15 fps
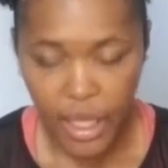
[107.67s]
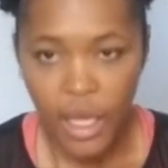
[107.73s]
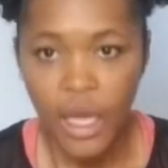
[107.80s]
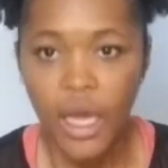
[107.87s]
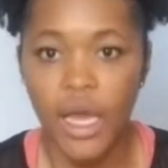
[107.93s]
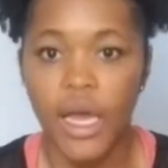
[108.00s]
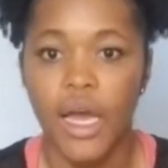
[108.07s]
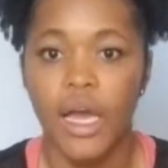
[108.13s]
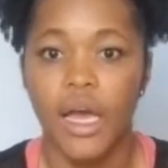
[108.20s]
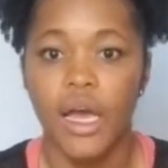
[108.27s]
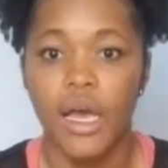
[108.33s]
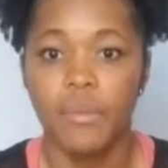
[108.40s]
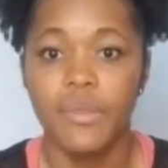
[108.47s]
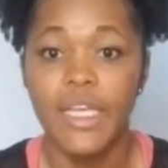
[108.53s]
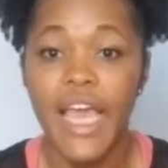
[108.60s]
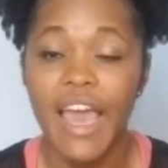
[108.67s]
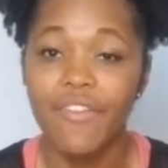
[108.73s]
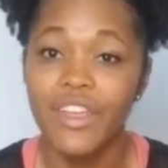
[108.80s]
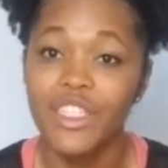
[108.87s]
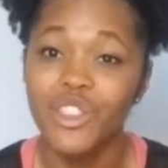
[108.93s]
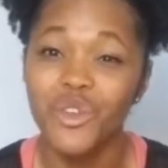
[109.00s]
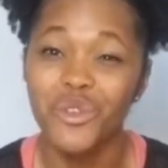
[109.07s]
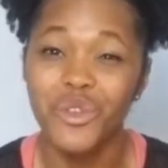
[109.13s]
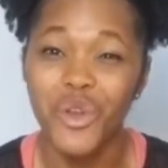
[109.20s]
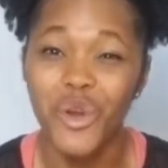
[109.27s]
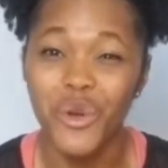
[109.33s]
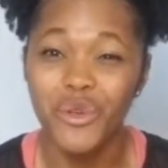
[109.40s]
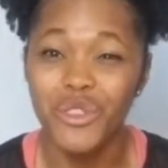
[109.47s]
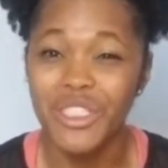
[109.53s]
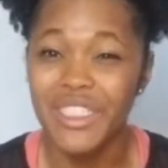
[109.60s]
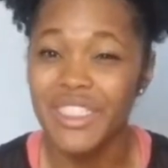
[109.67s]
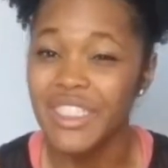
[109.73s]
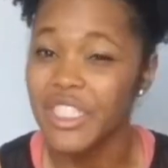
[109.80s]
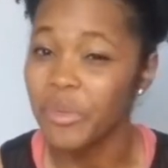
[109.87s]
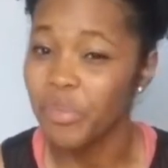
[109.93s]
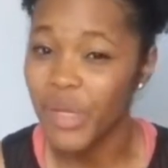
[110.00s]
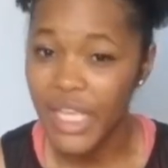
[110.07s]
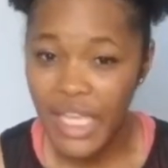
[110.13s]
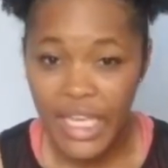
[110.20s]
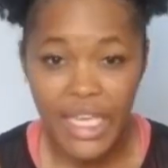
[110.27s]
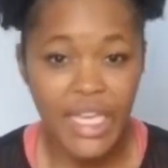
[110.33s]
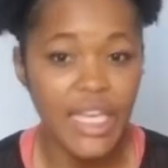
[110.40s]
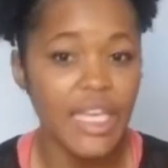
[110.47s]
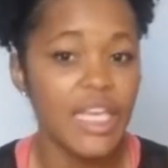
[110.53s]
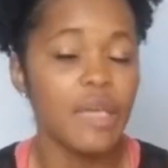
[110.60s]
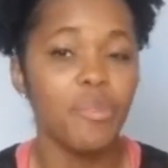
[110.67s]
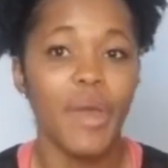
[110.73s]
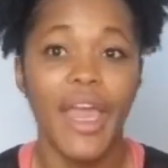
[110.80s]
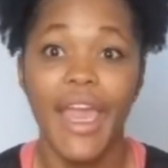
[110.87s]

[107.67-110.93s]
having certain urges to pee,